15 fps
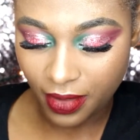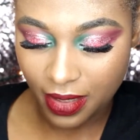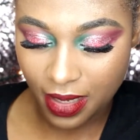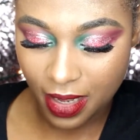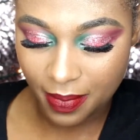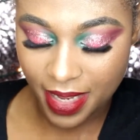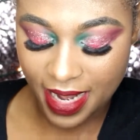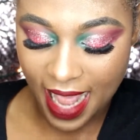
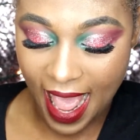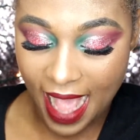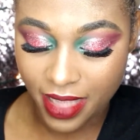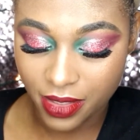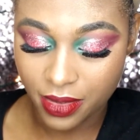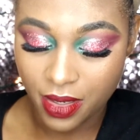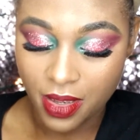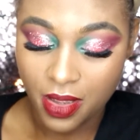It
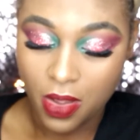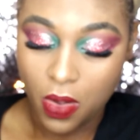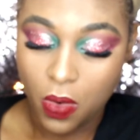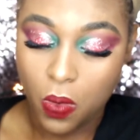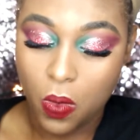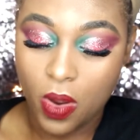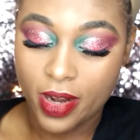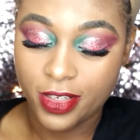has
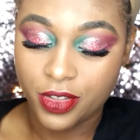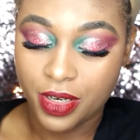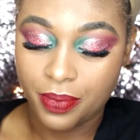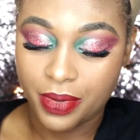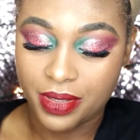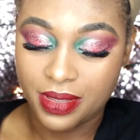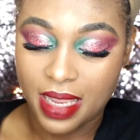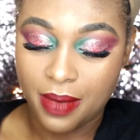
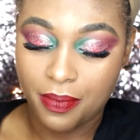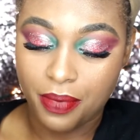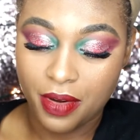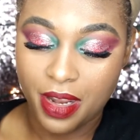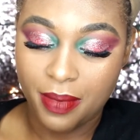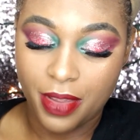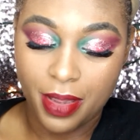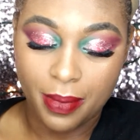100%
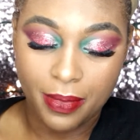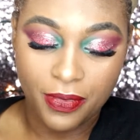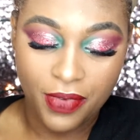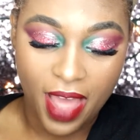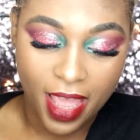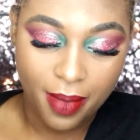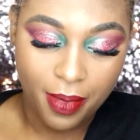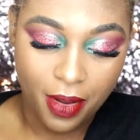premium
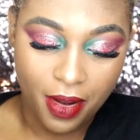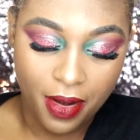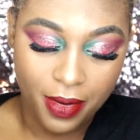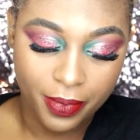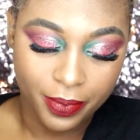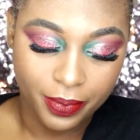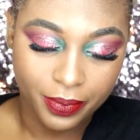fiber,